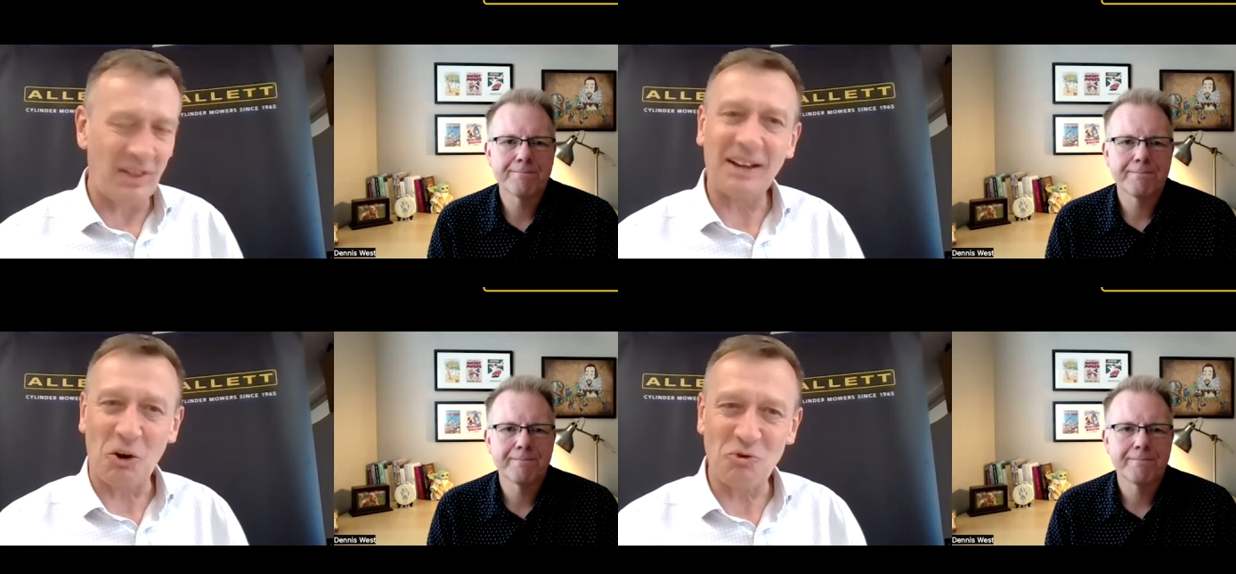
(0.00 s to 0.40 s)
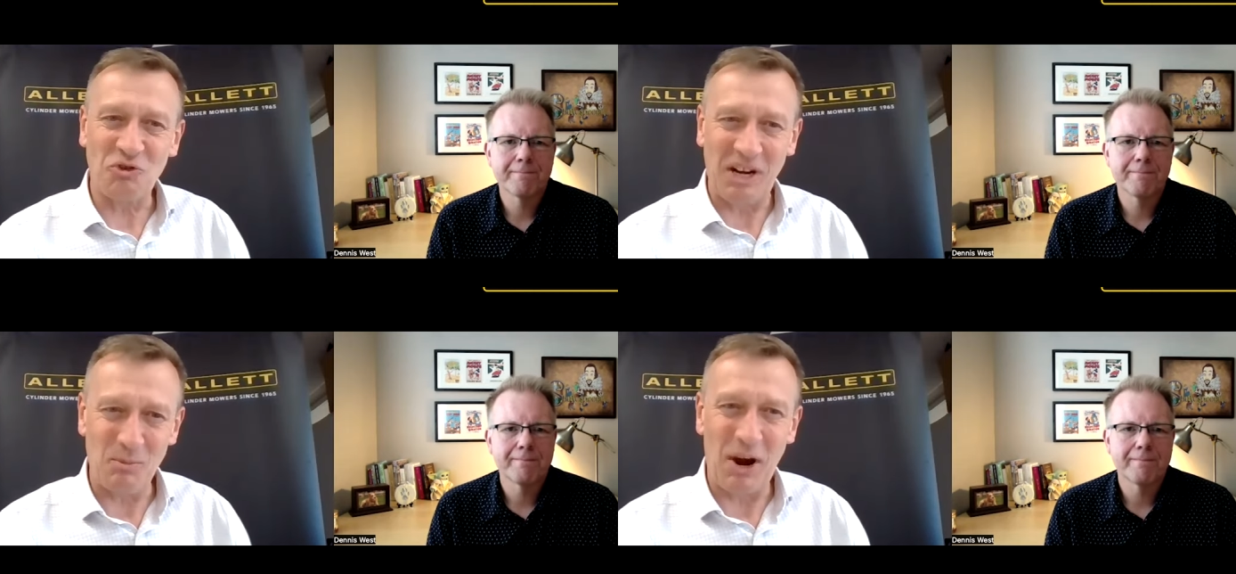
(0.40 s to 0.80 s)
Speaker 1: that goes
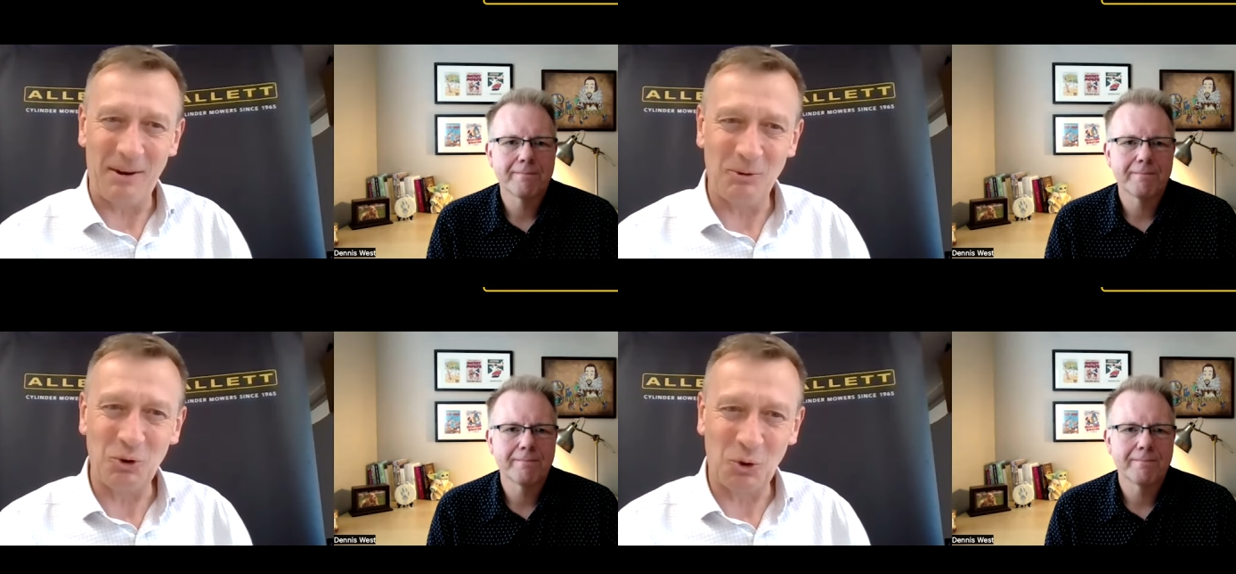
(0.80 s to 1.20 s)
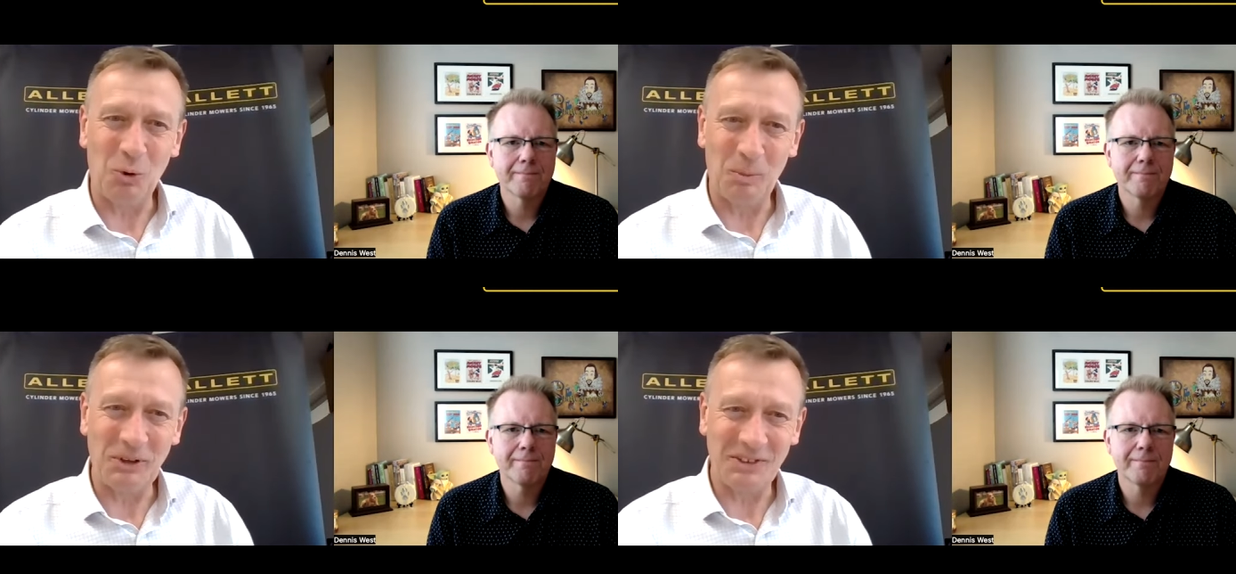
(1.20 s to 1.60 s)
really brown and
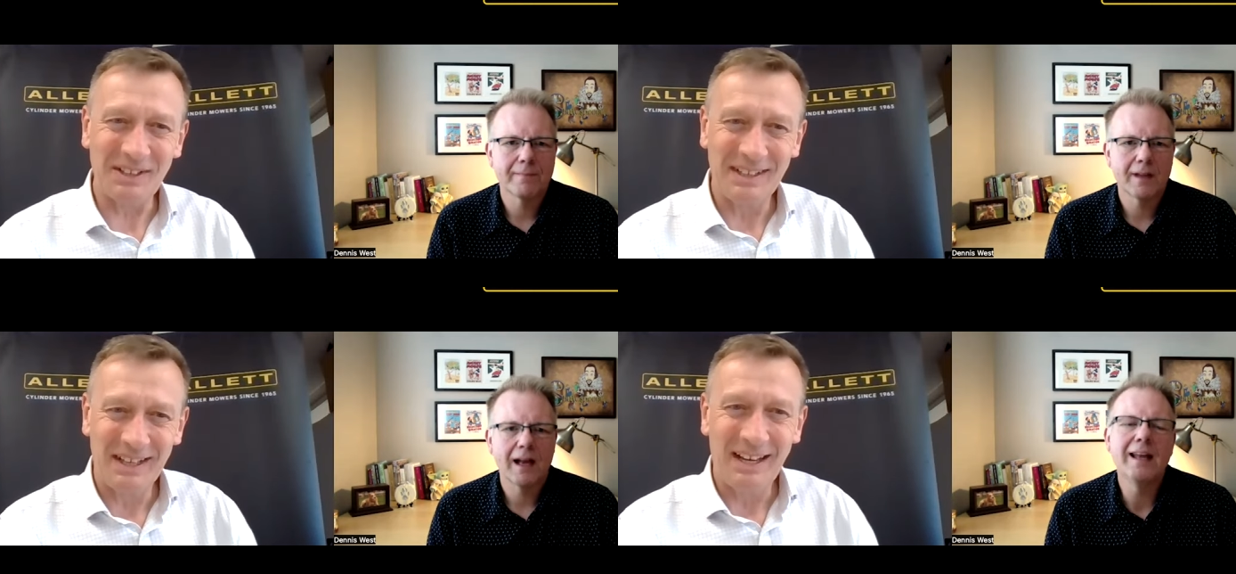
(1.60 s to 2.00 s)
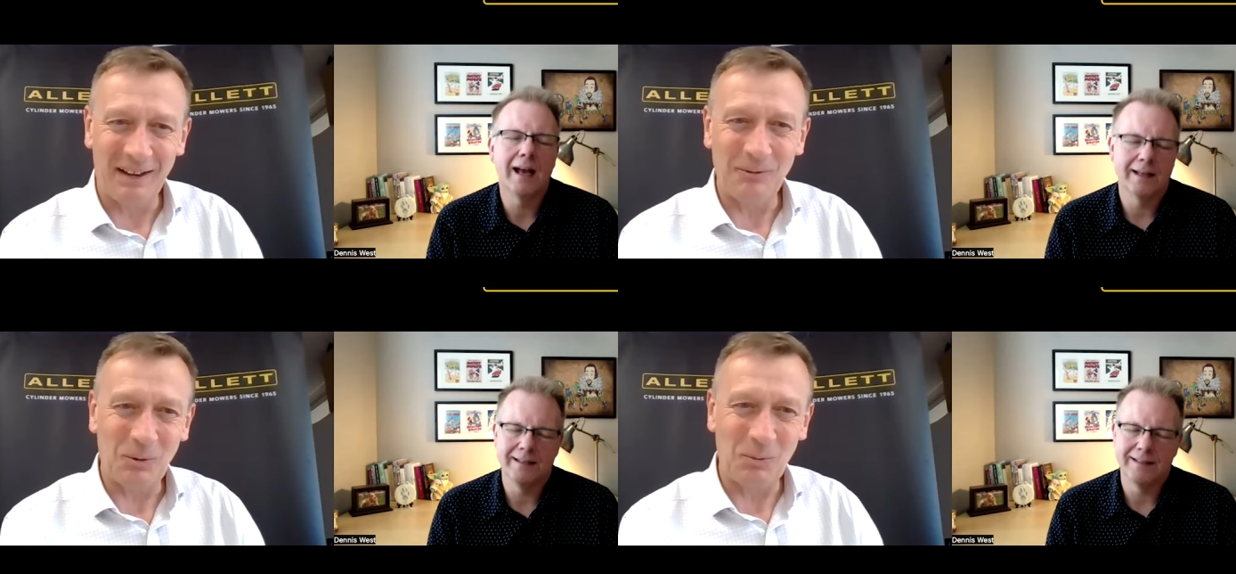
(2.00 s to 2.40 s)
dormant.
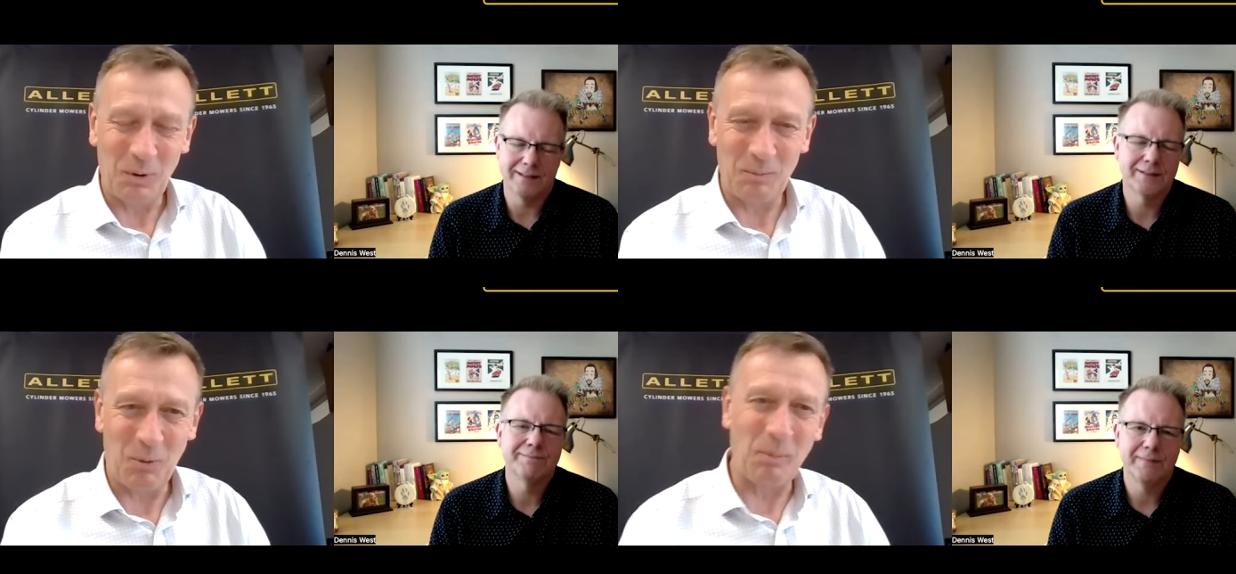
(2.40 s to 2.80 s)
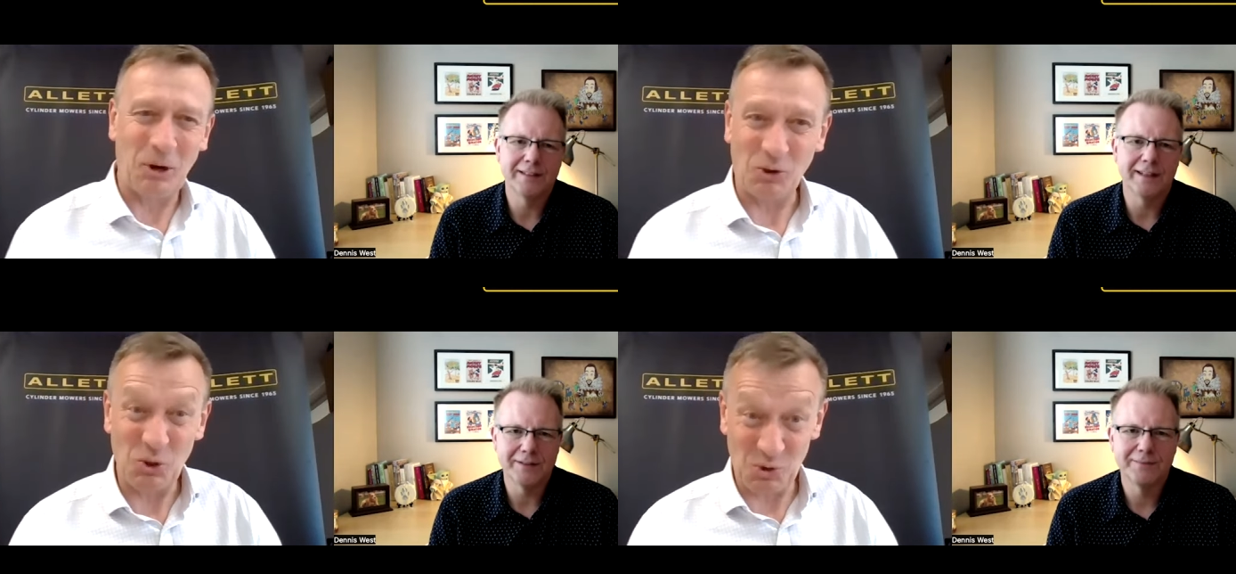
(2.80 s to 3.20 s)
Yeah, it does. We're
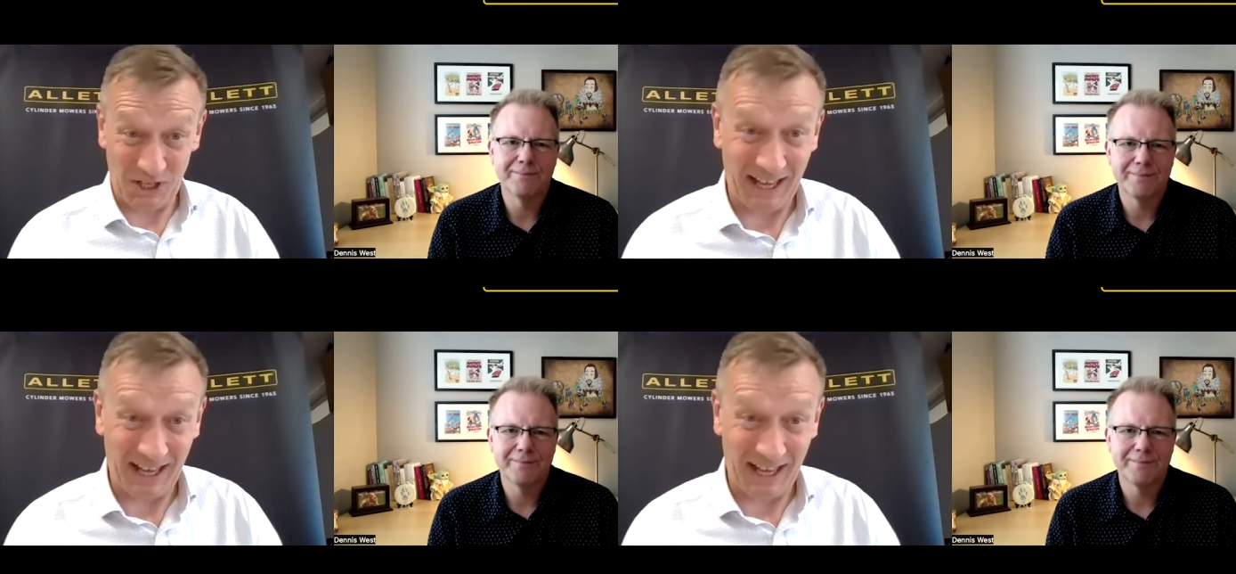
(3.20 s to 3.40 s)
not does. used to